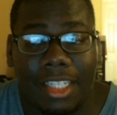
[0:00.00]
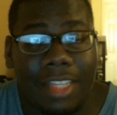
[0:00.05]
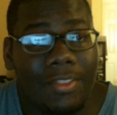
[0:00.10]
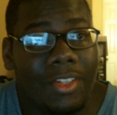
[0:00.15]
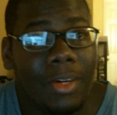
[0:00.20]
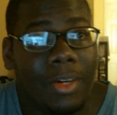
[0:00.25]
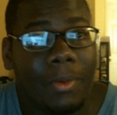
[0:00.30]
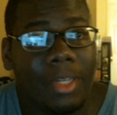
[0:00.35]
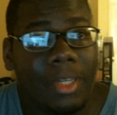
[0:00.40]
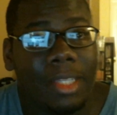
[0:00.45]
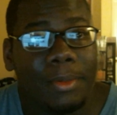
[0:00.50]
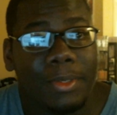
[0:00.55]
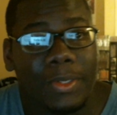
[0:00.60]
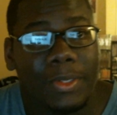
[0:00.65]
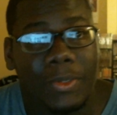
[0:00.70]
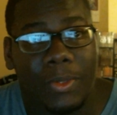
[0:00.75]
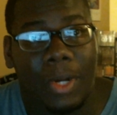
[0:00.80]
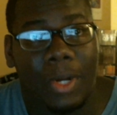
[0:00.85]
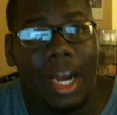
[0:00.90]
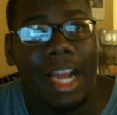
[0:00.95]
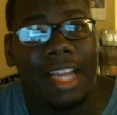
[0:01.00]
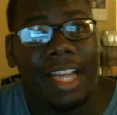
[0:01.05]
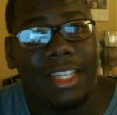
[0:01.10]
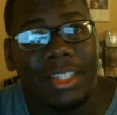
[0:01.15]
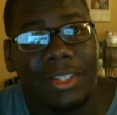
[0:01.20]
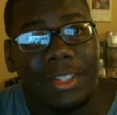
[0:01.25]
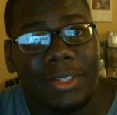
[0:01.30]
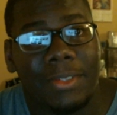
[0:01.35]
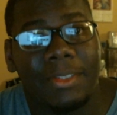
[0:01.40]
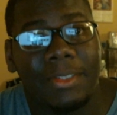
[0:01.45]
even though what he was
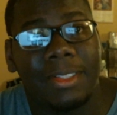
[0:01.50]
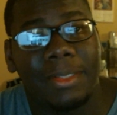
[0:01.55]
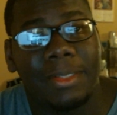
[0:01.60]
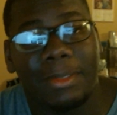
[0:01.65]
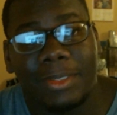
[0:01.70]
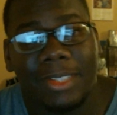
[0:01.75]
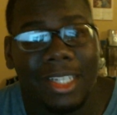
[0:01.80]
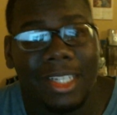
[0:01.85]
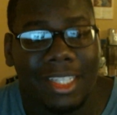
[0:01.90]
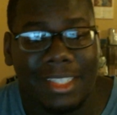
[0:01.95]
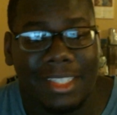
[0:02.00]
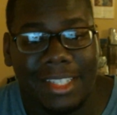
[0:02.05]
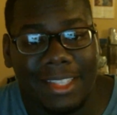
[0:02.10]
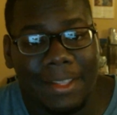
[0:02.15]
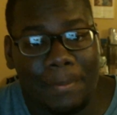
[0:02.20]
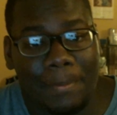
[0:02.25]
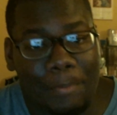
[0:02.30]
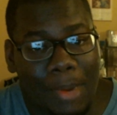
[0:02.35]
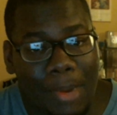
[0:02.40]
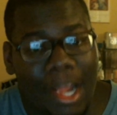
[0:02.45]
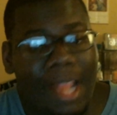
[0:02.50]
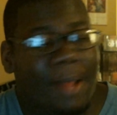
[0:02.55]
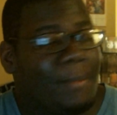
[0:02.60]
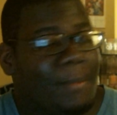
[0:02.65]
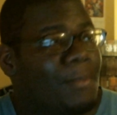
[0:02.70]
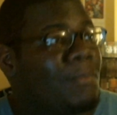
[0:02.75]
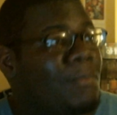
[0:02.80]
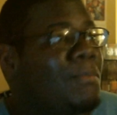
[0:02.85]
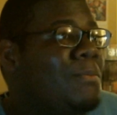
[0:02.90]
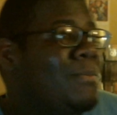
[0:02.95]
trying to do is he was trying to take the pipe